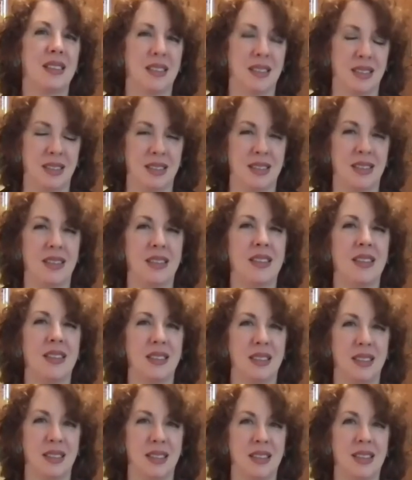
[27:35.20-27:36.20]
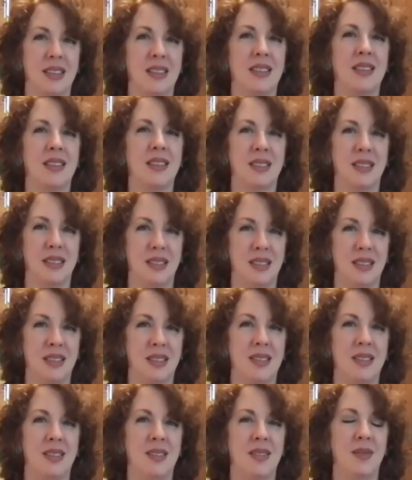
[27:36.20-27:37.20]

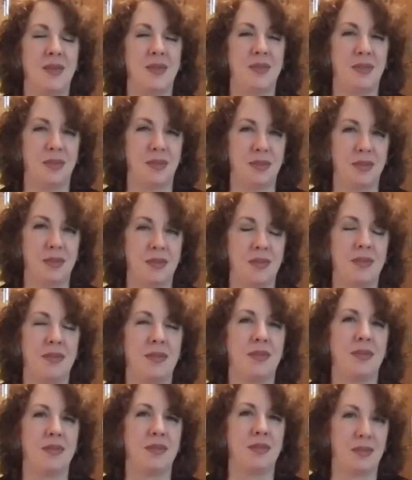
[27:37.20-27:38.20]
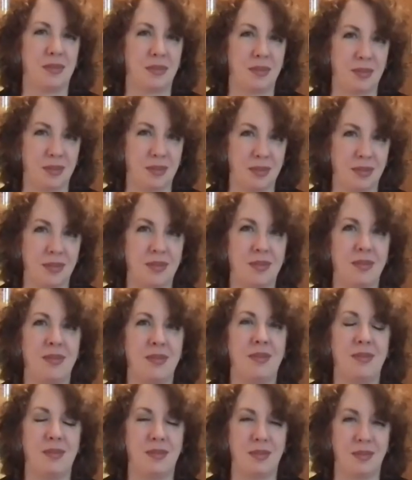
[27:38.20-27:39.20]

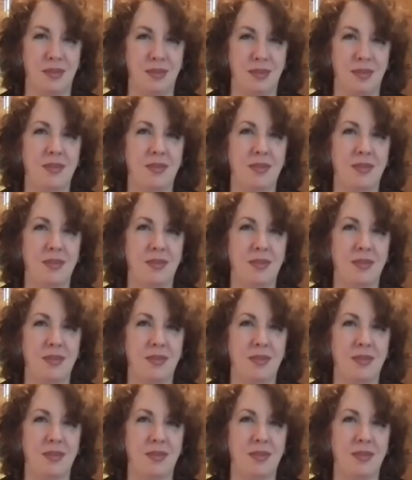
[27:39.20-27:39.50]
(not speaking)